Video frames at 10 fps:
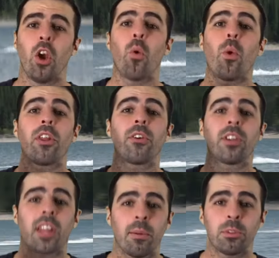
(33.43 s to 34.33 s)
Whether
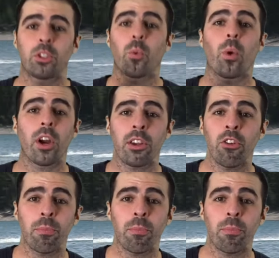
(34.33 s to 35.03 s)
it comes to wearing your